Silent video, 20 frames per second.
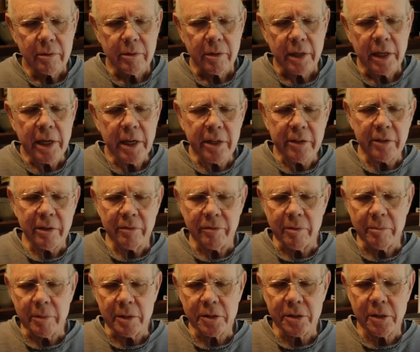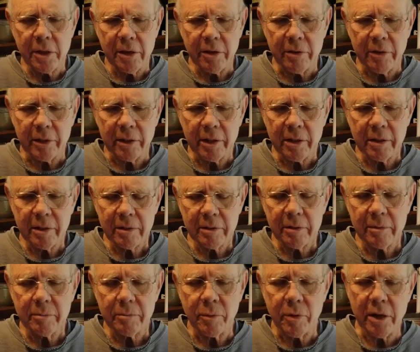the heat from the soldering
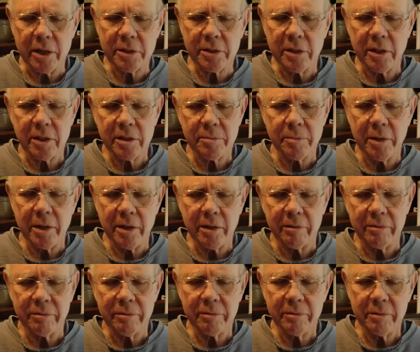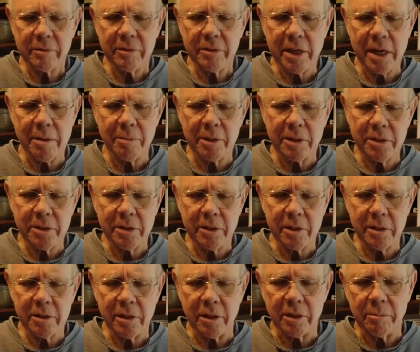process may have damaged
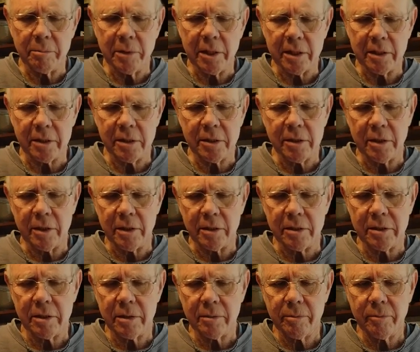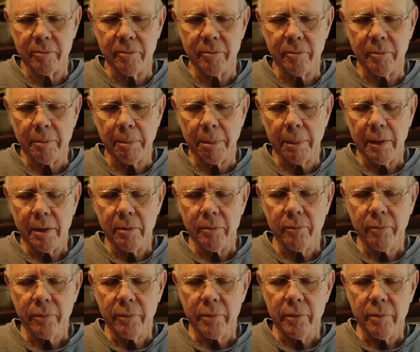these little button cells.
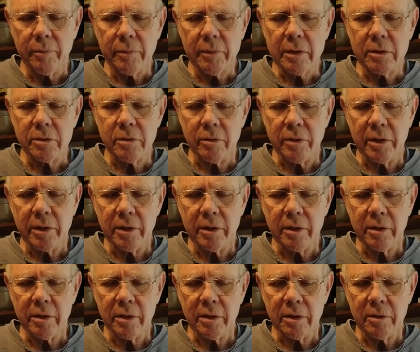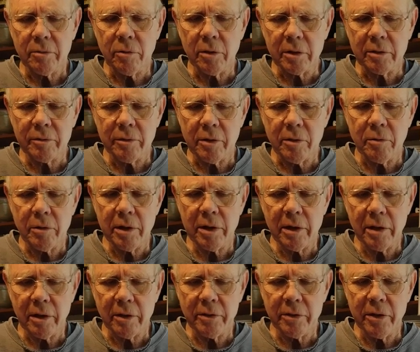So they worked for a
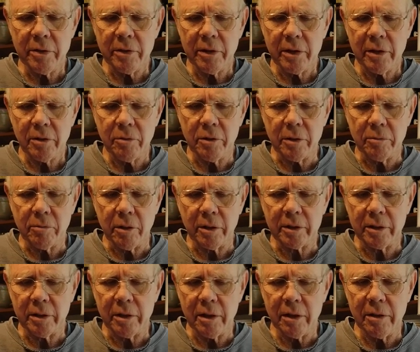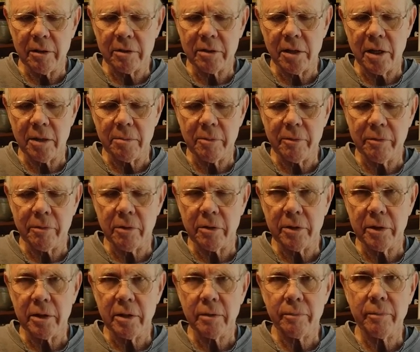while and then they quit working a long time before
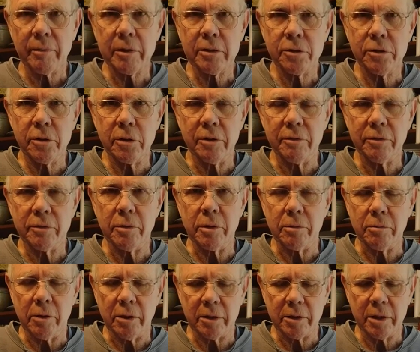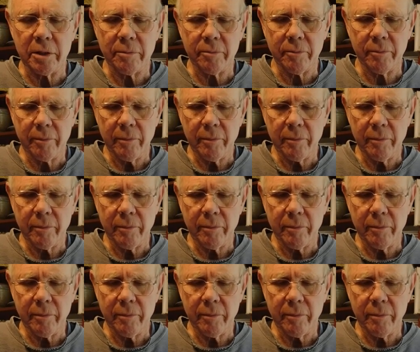they should have quit working.